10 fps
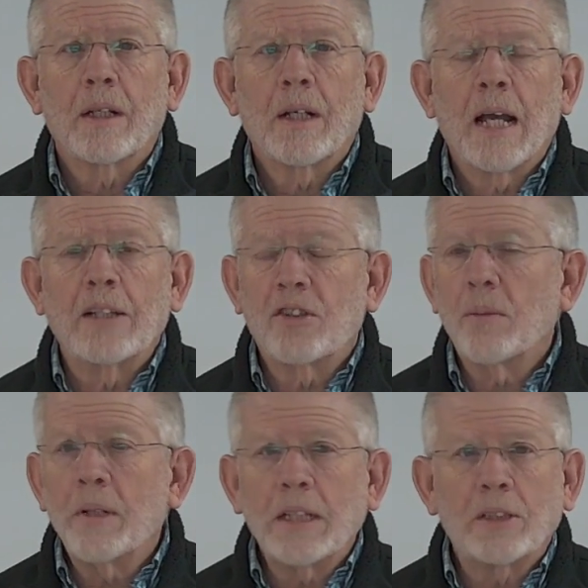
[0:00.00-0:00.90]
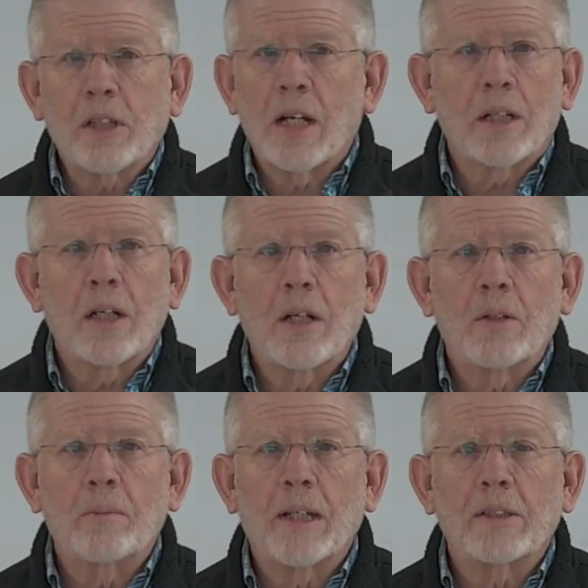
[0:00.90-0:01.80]
And somebody's got to
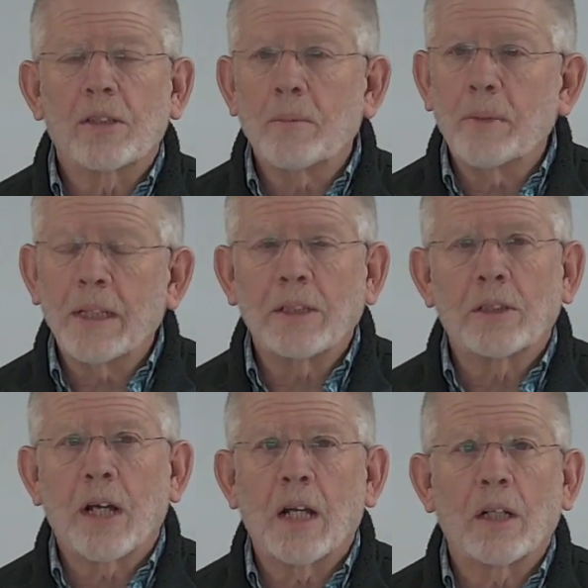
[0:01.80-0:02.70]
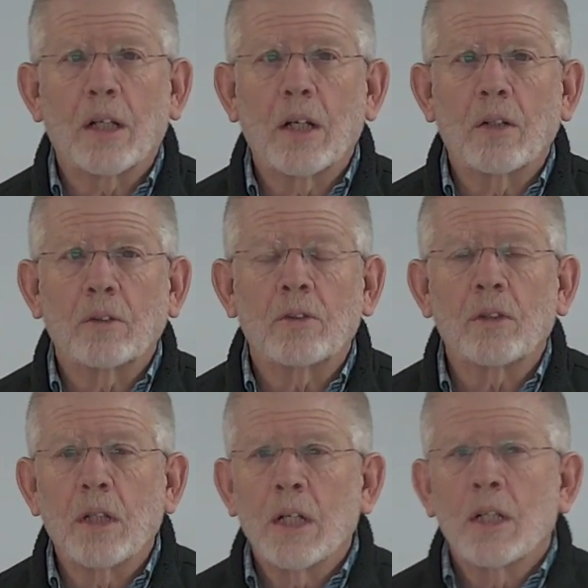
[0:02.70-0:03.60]
go, man. Somebody's got to go.
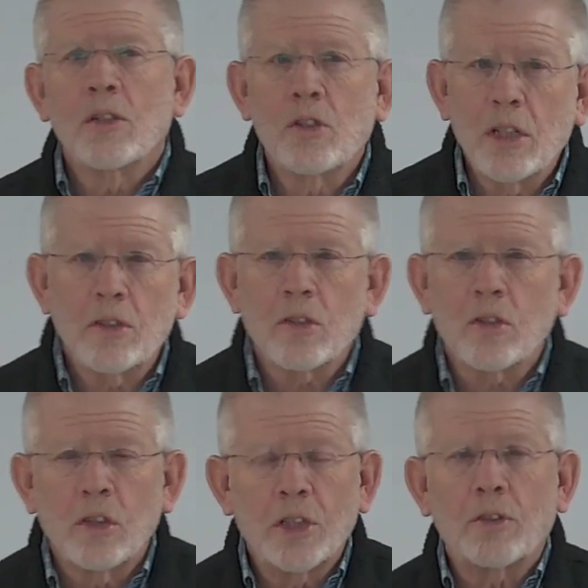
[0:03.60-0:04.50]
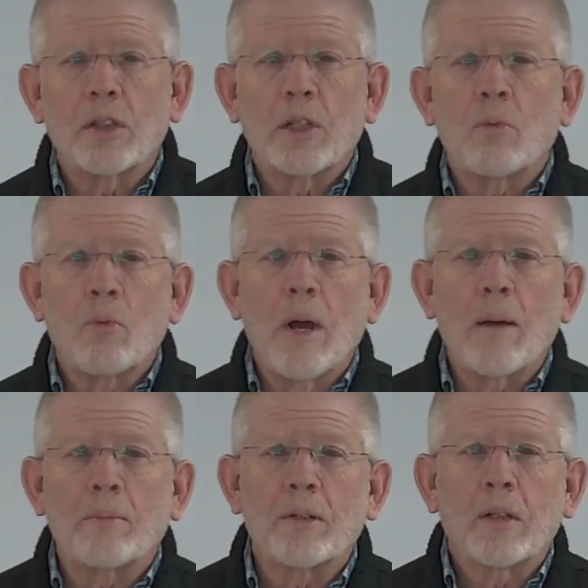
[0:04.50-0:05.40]
Jesus literally
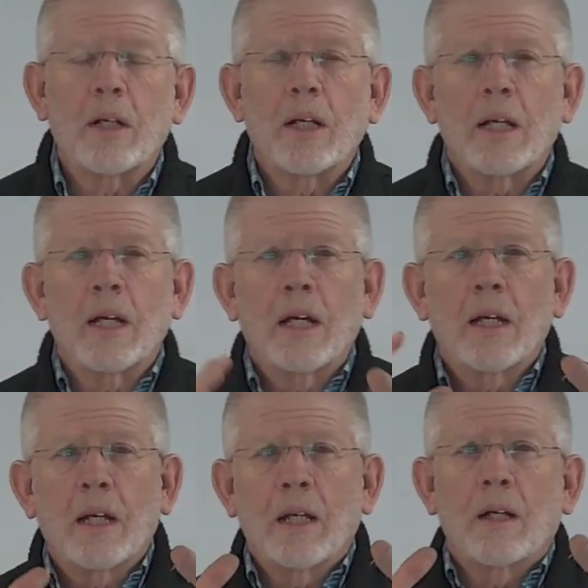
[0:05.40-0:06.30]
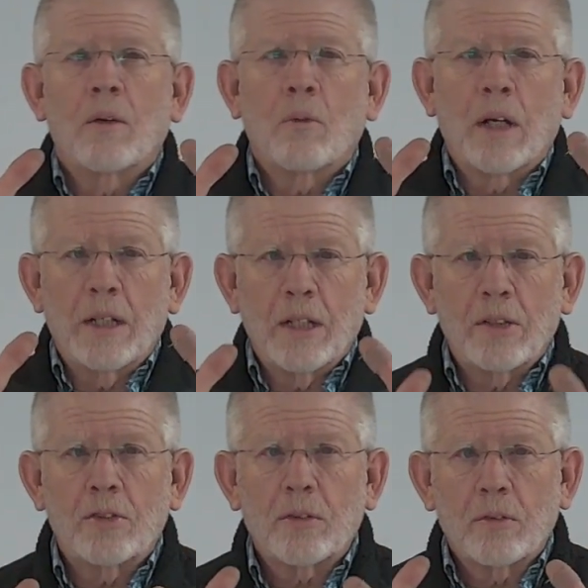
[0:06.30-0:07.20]
wept in
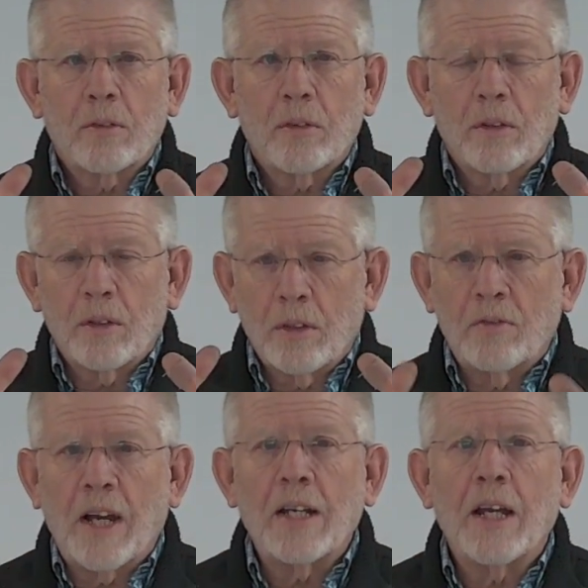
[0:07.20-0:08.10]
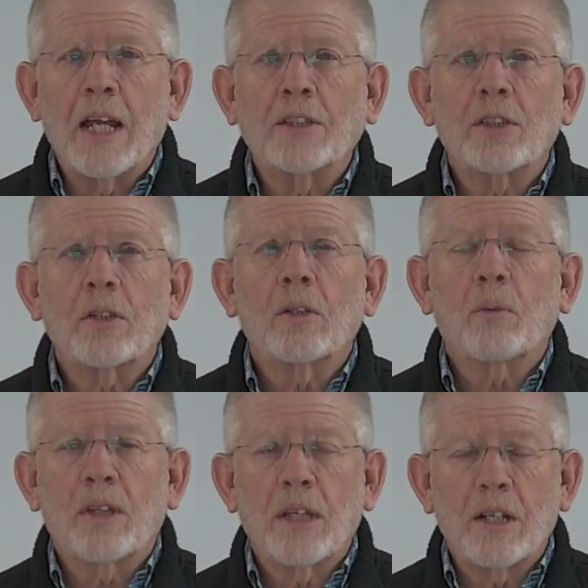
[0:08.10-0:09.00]
his divine nature,
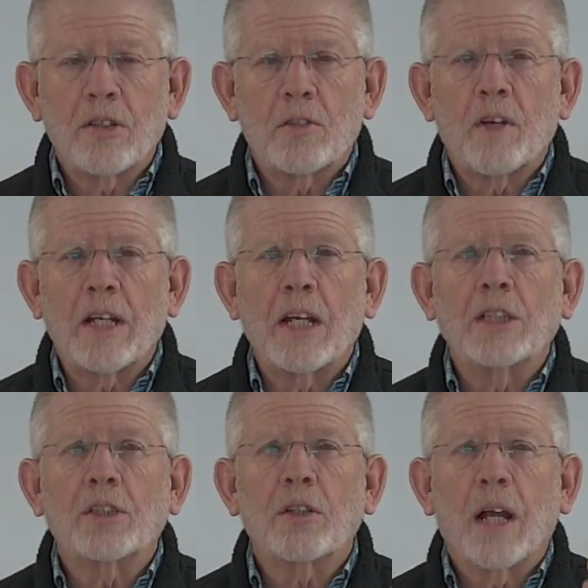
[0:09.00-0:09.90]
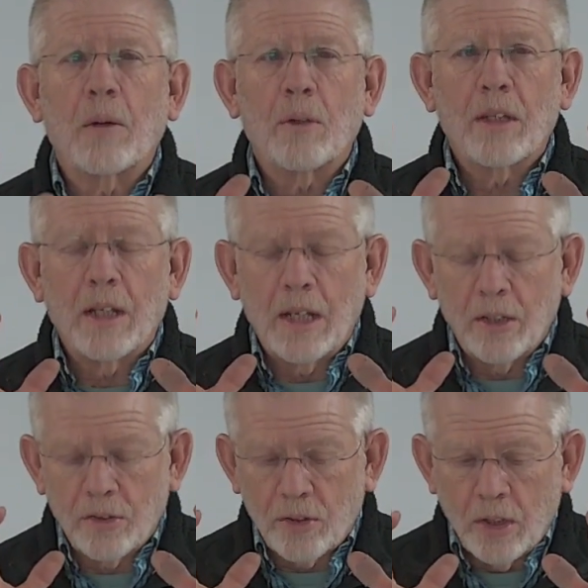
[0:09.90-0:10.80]
within his divine nature, and within
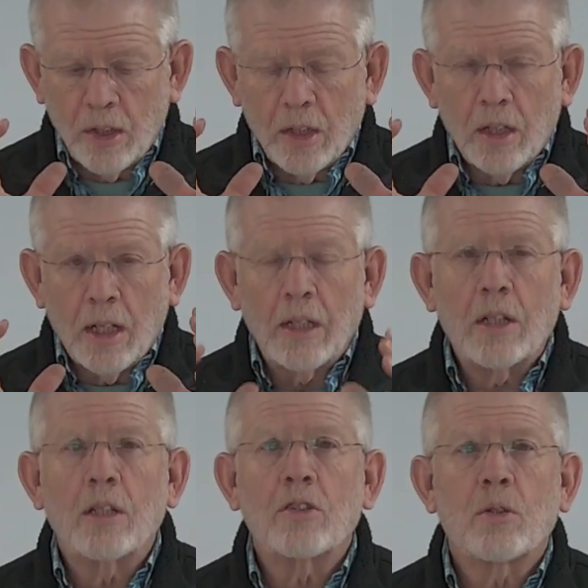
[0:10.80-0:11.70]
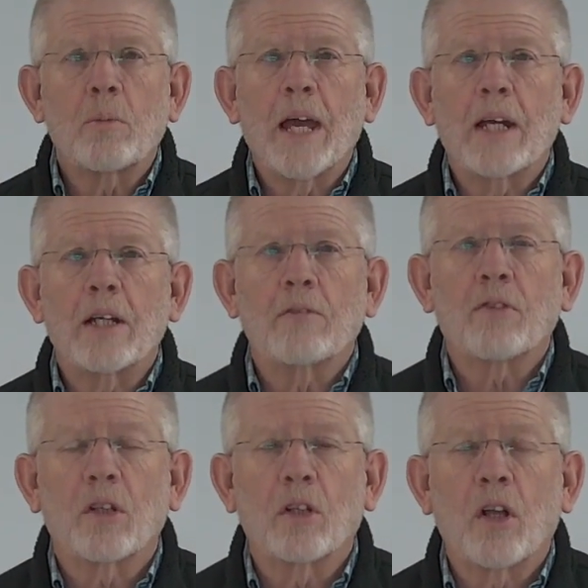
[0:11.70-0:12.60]
his, in his humanity
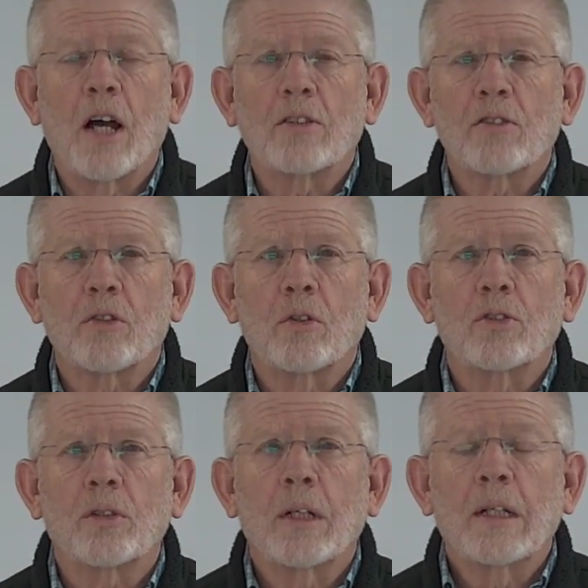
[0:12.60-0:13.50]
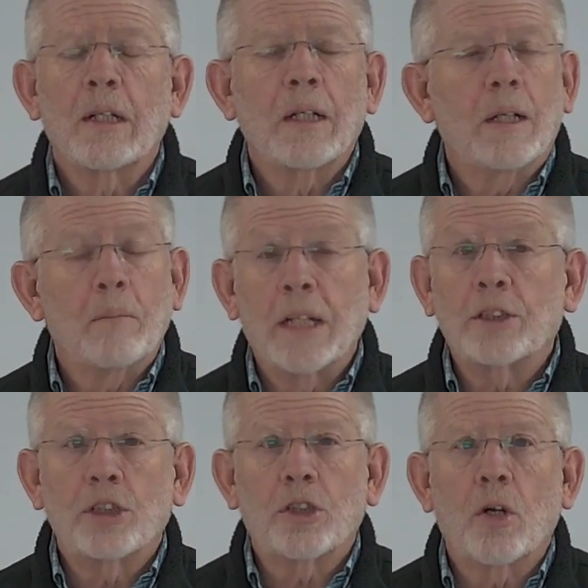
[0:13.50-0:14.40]
for the lost souls. Man,
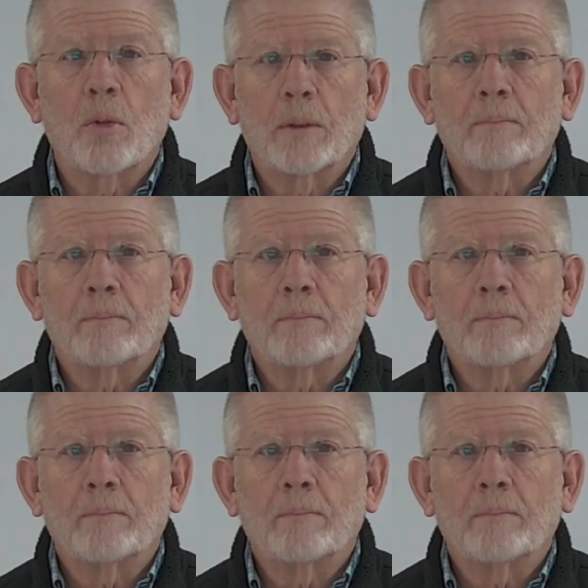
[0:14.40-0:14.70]
she's going.